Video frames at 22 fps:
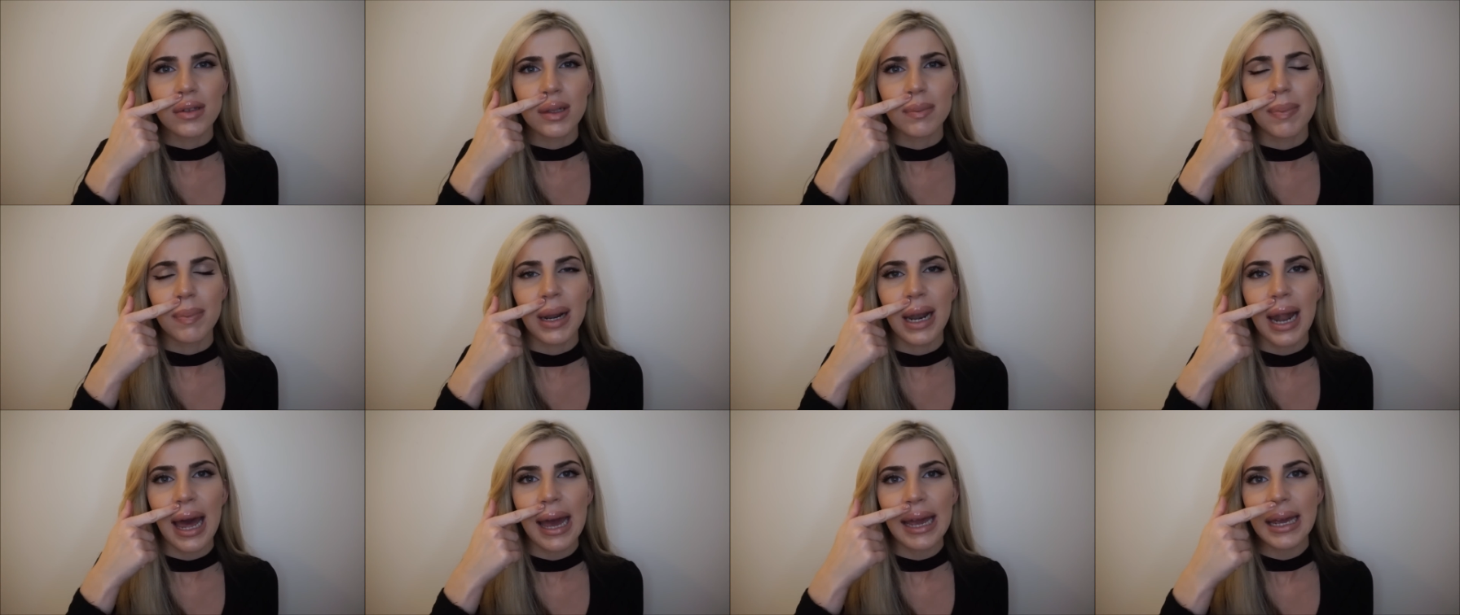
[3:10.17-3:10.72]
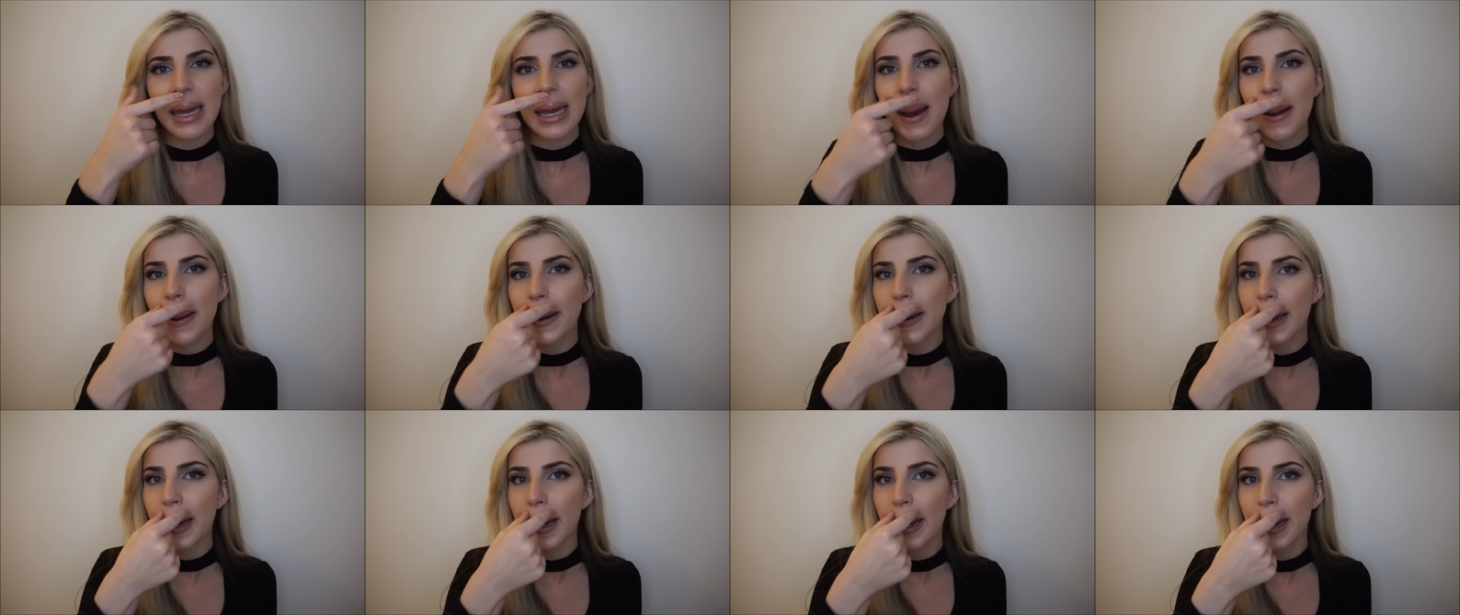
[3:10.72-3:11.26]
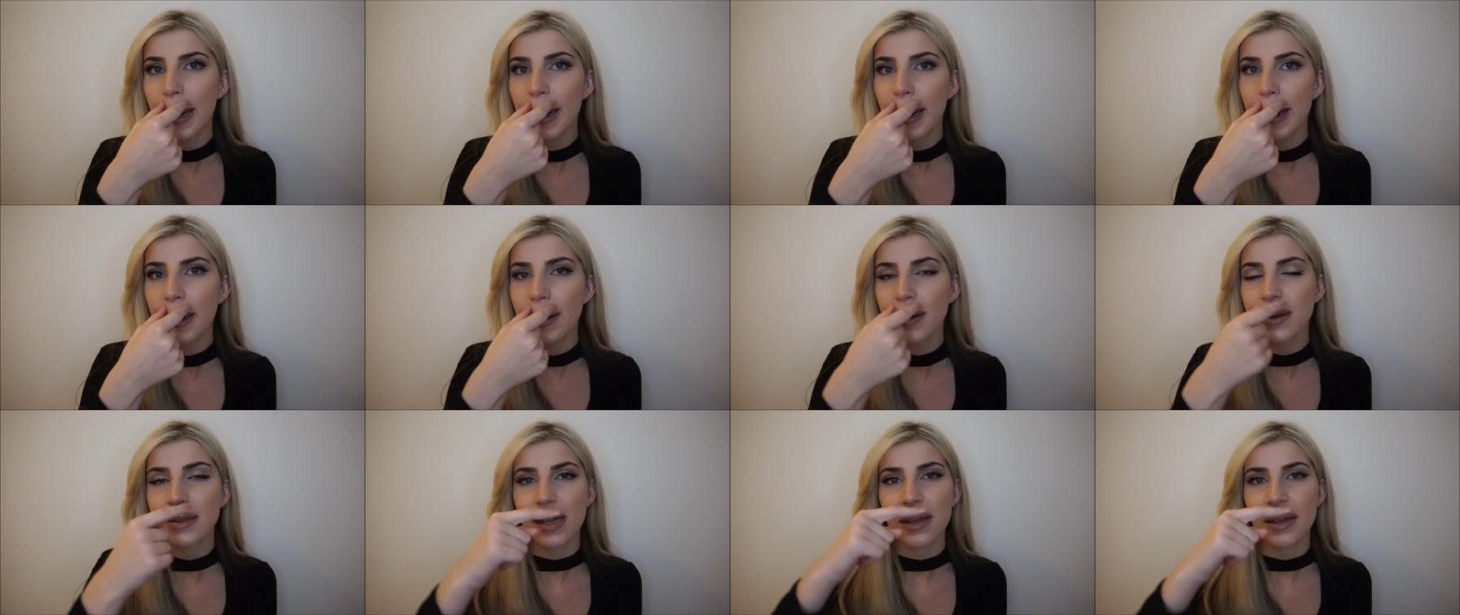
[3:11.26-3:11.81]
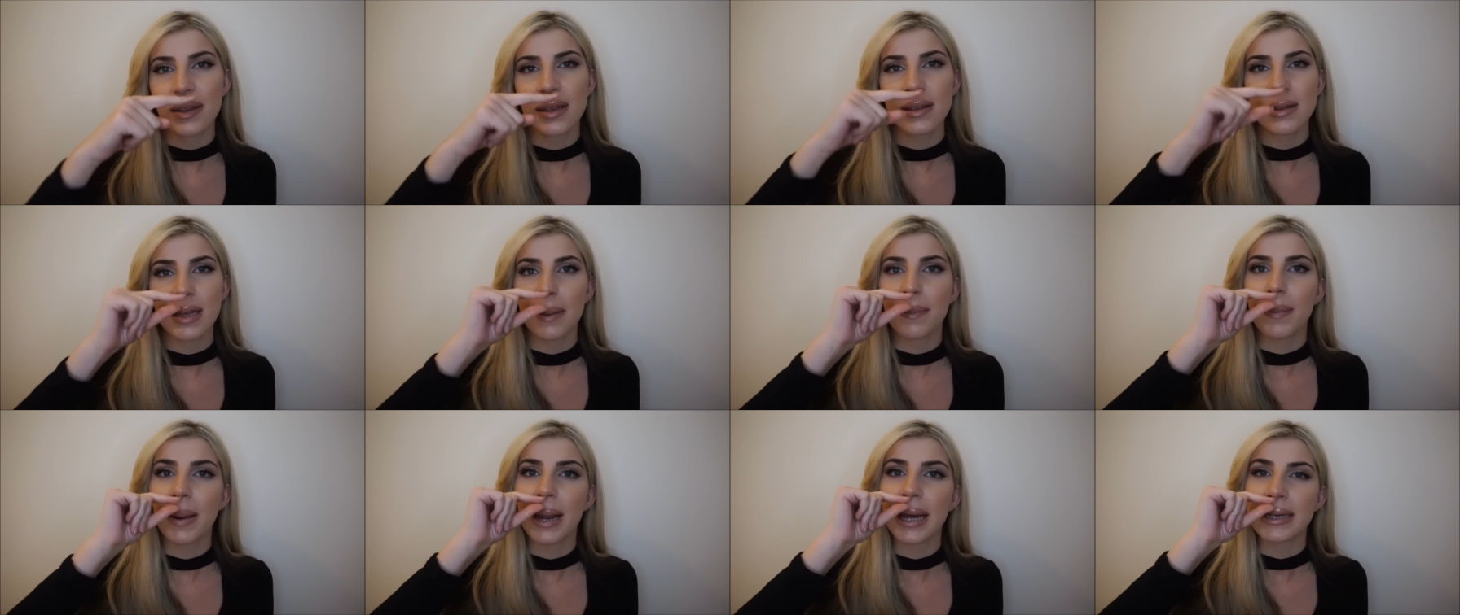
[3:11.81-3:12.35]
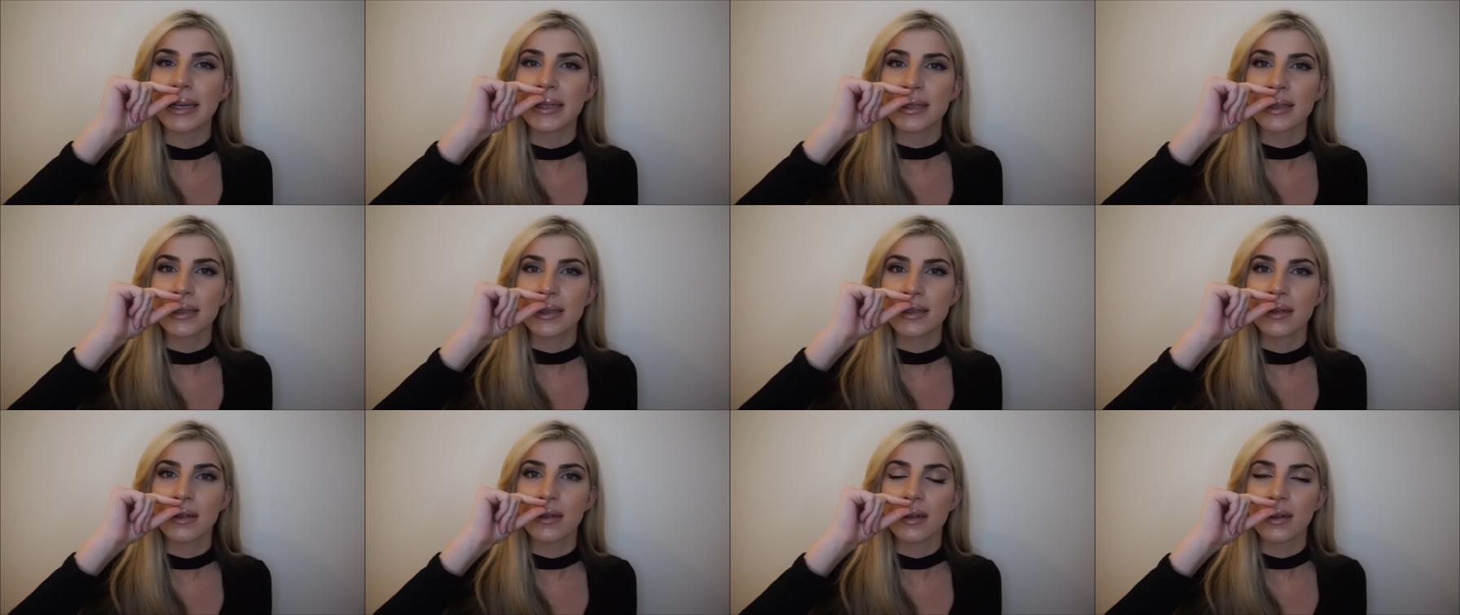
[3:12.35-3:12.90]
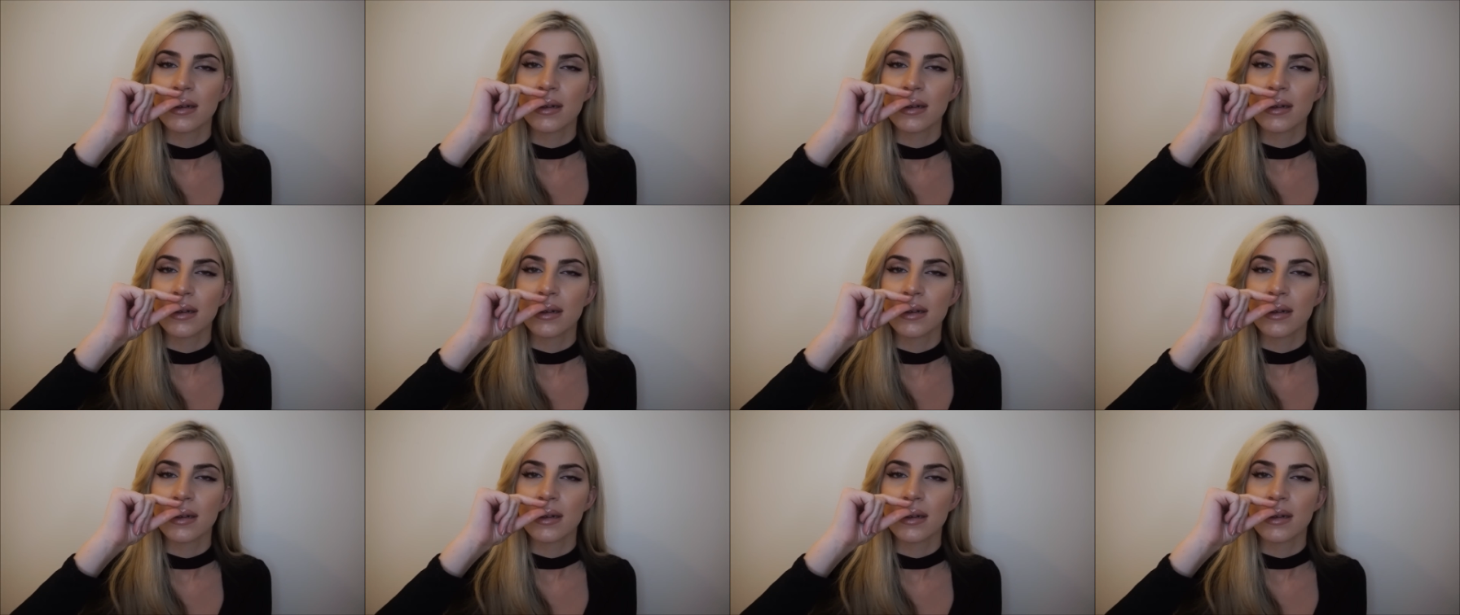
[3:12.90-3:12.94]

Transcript: the plate under here, because I think they placed